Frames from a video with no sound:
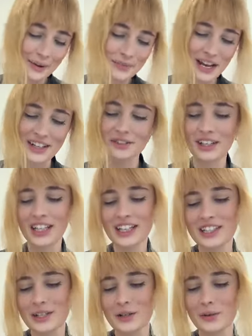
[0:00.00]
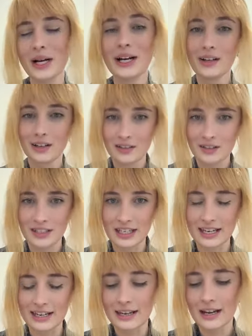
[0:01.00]
Up next, we're gonna do
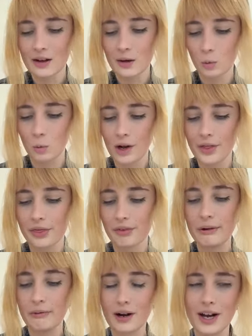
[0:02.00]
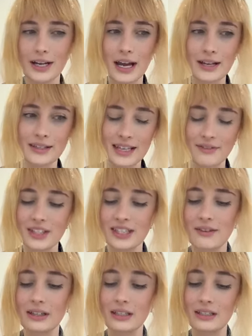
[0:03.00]

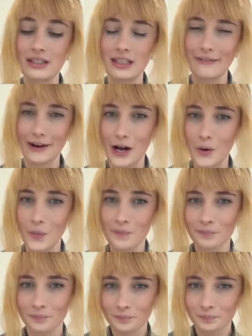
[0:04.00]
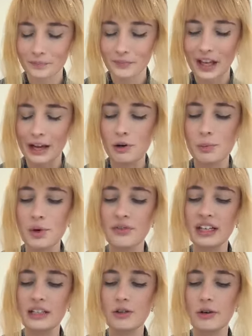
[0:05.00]
Z131770. We're
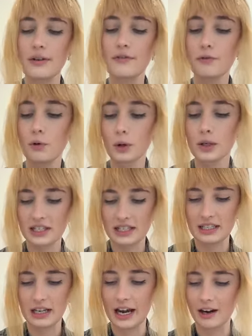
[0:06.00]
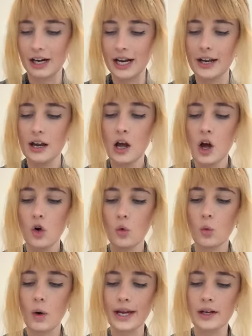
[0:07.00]
moving into a 14 karat
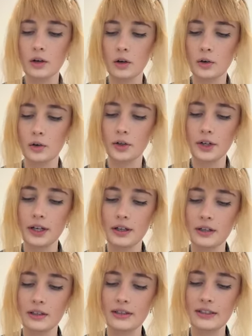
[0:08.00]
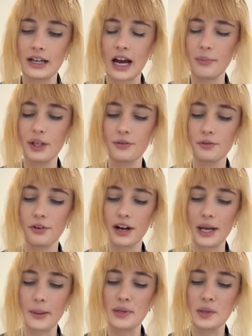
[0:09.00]
white gold diamond
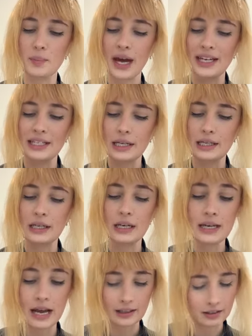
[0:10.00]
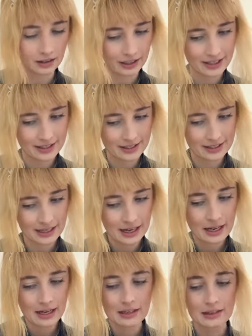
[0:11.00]
framed pendant necklace.
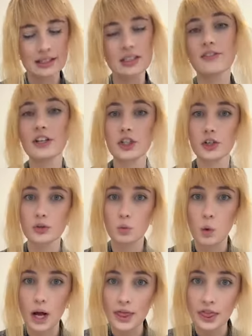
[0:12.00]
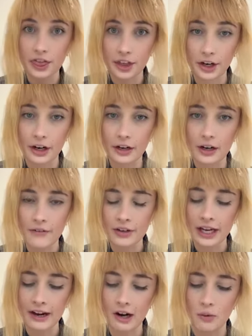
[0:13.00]
This features one third of a
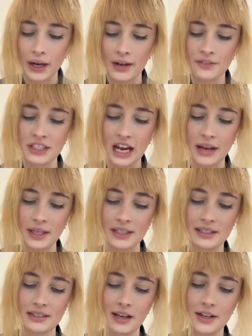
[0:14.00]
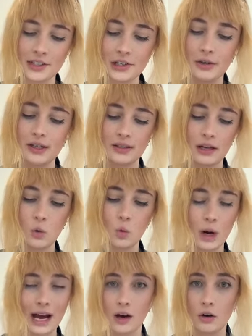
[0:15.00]
carat weight of diamonds. This also is a
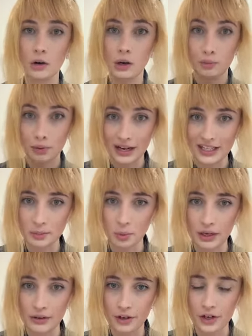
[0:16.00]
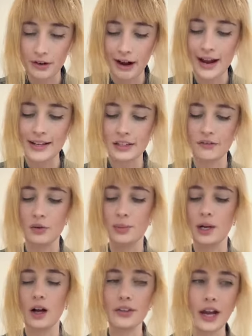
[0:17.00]
wow price point for you guys if you've
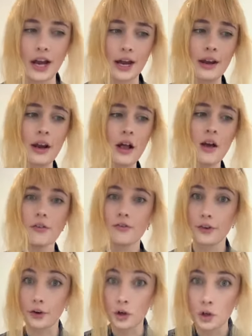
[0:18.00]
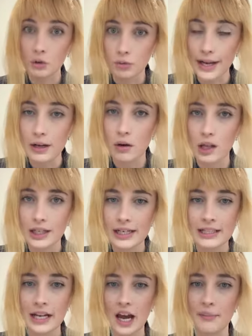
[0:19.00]
been on the hunt for great
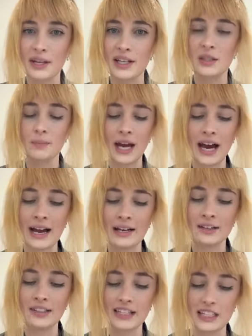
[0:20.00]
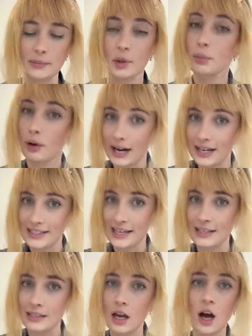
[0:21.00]
quality diamonds but at accessible
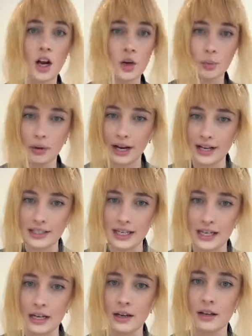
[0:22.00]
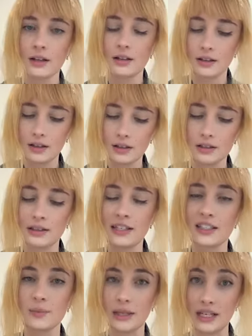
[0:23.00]
prices, unbranded.
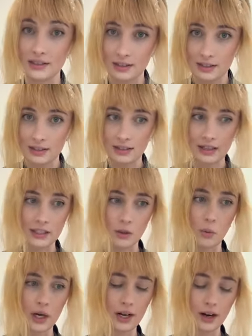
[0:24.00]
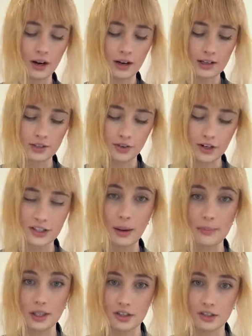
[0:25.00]
This piece is a winner as far as
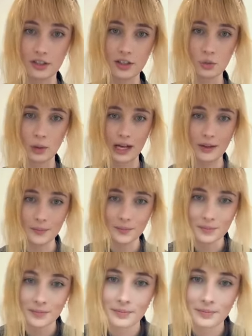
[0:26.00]
I'm concerned as well.